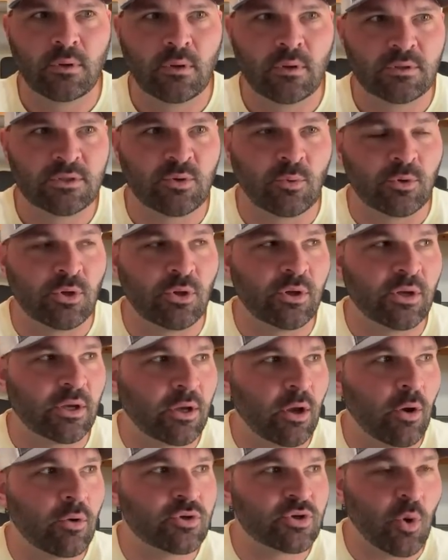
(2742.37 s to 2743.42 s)
So when you look at
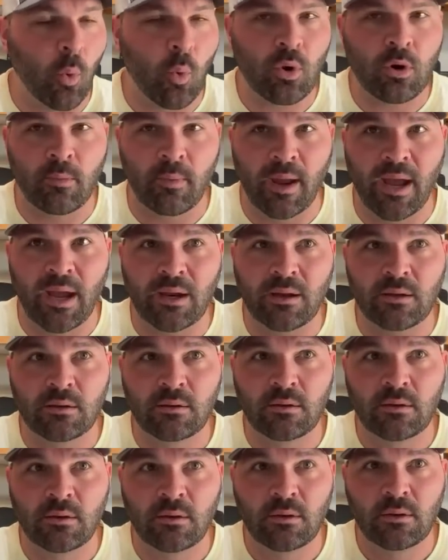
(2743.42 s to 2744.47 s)
coach quarterback
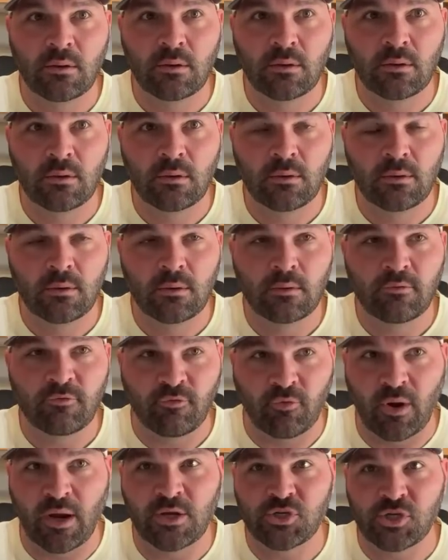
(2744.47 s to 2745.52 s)

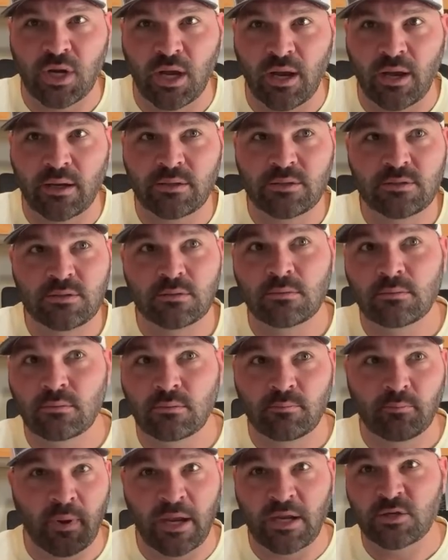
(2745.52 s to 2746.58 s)
franchise,
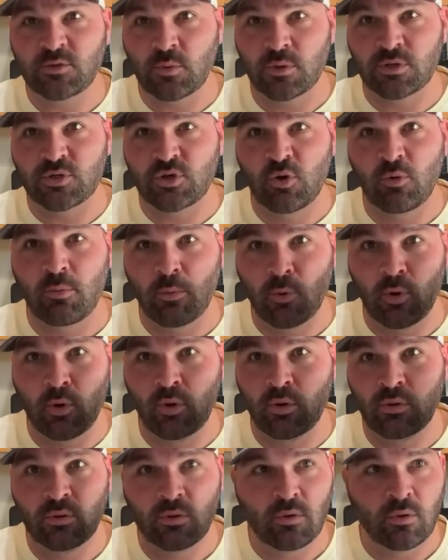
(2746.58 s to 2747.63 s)
Payton's won a Super
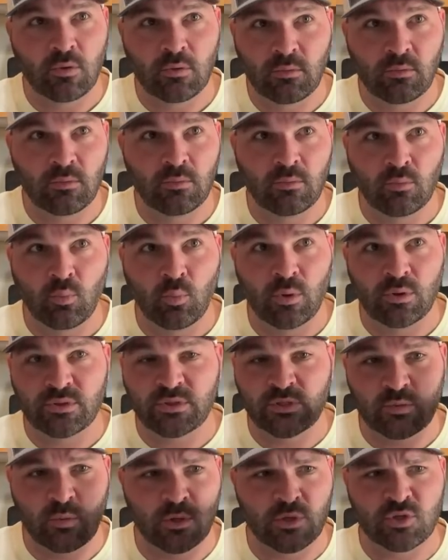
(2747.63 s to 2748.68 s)
Bowl.
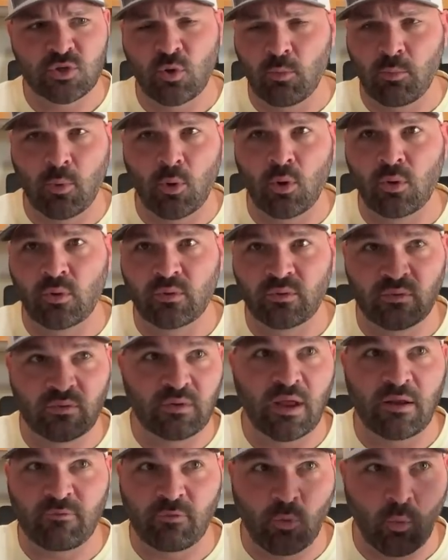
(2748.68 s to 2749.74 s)
Wilson's won a Super Bowl.
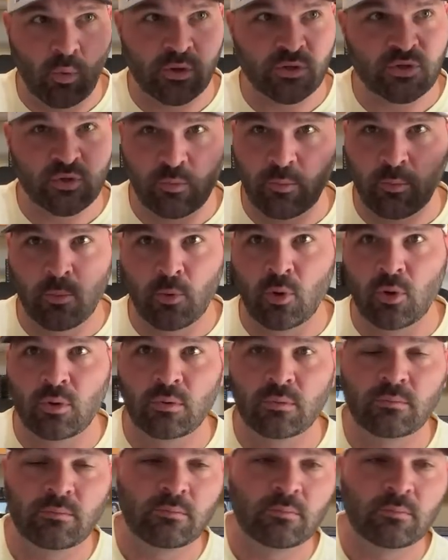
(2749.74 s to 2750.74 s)
Denver won a Super Bowl